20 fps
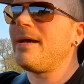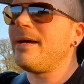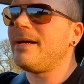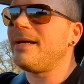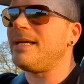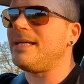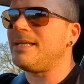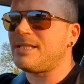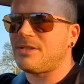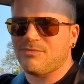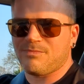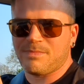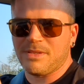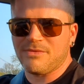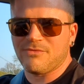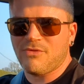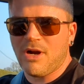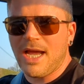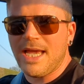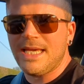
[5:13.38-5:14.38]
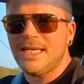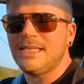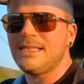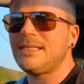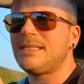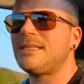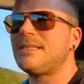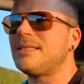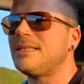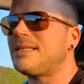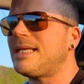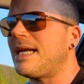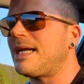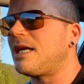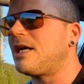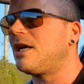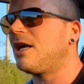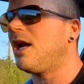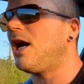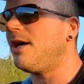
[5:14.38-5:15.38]
It's been raised. It's had
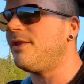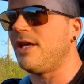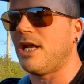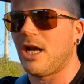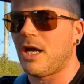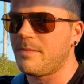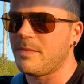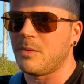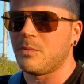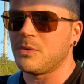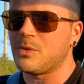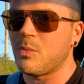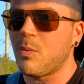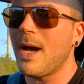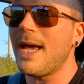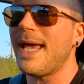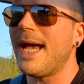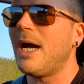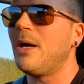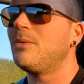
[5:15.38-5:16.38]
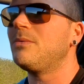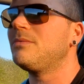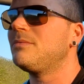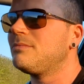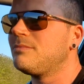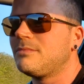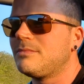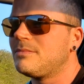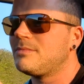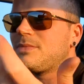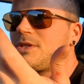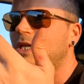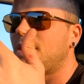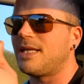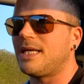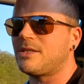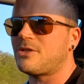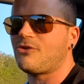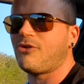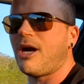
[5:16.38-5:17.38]
the alignment was way out, so
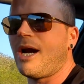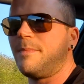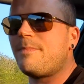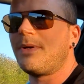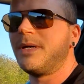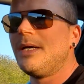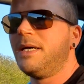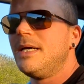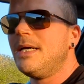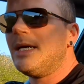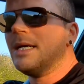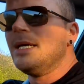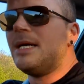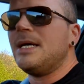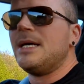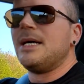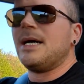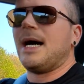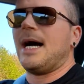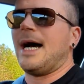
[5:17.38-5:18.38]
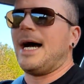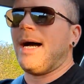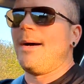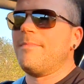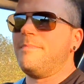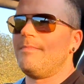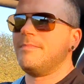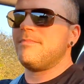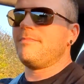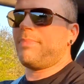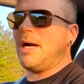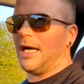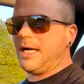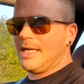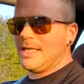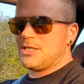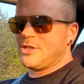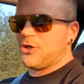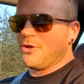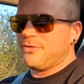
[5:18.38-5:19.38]
that's crap.
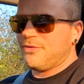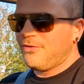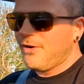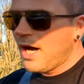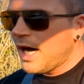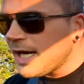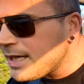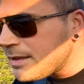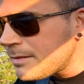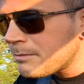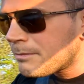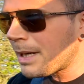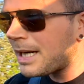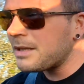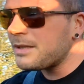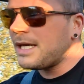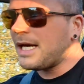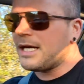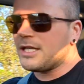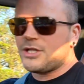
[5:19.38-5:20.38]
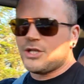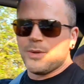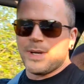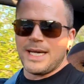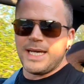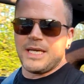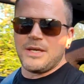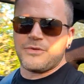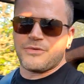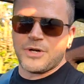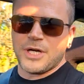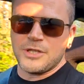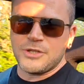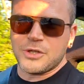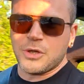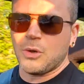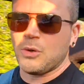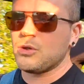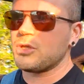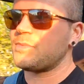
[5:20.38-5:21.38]
Apparently, it's good fun. About 280,
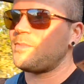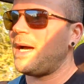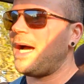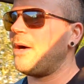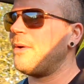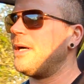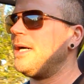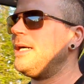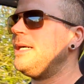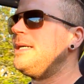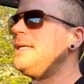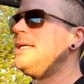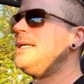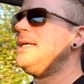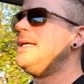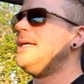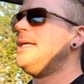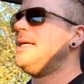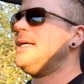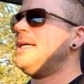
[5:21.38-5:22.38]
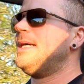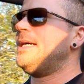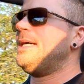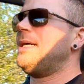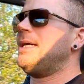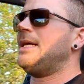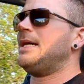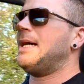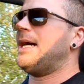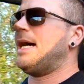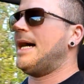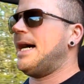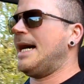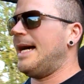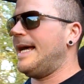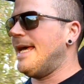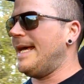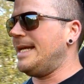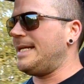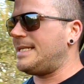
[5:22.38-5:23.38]
300 horsepower.
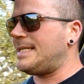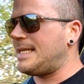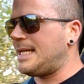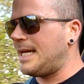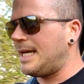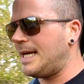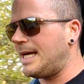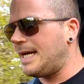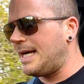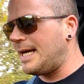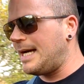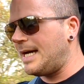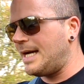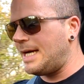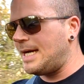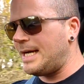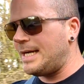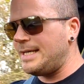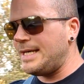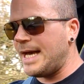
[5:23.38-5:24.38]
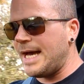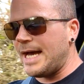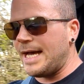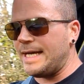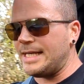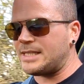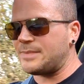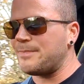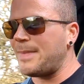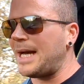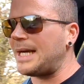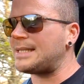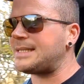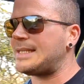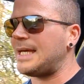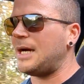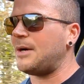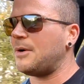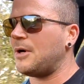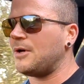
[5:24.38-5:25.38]
It's
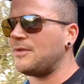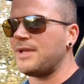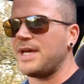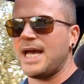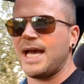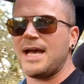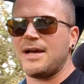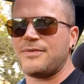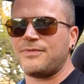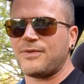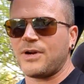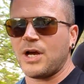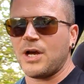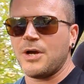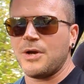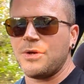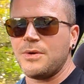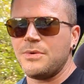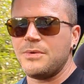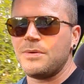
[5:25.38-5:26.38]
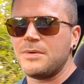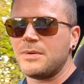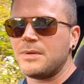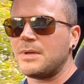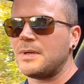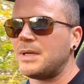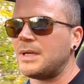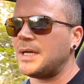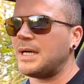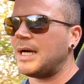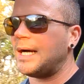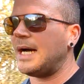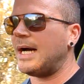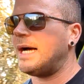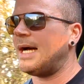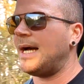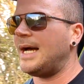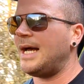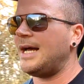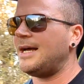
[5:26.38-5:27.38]
maxed out on the airflow.
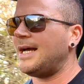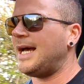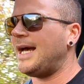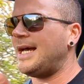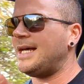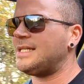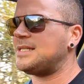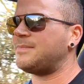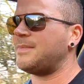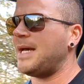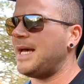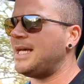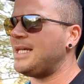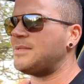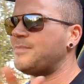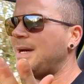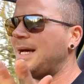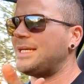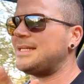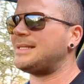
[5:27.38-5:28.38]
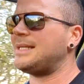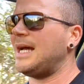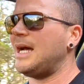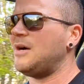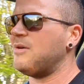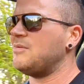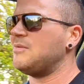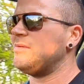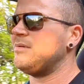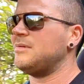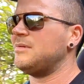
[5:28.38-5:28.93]
Air's maxed out.